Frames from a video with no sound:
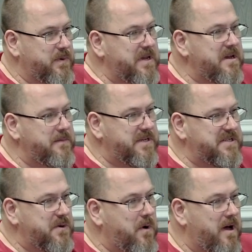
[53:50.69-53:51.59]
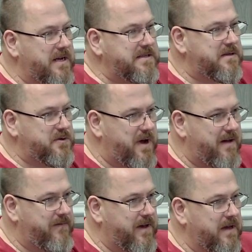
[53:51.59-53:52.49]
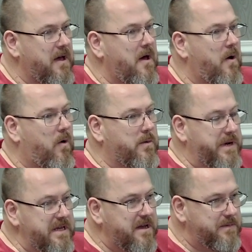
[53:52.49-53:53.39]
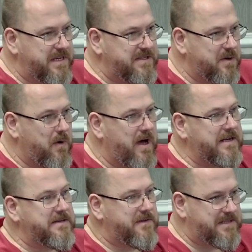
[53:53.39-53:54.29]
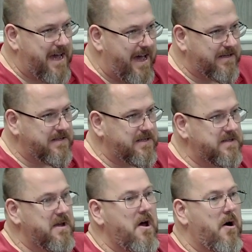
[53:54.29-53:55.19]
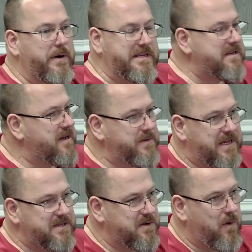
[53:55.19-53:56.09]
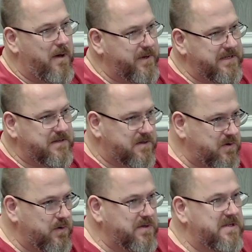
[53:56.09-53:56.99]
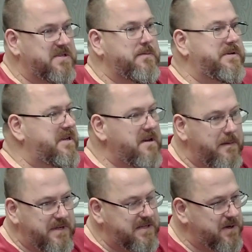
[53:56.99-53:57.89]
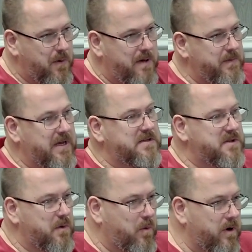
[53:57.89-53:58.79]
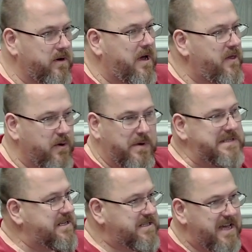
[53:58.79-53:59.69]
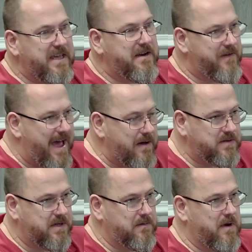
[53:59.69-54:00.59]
didn't come to Issaquah because of the traffic, or we didn't come to Issaquah because of the taxes, or we didn't come to Issaquah because of the school system, or we didn't come to Issaquah because there wasn't executive housing,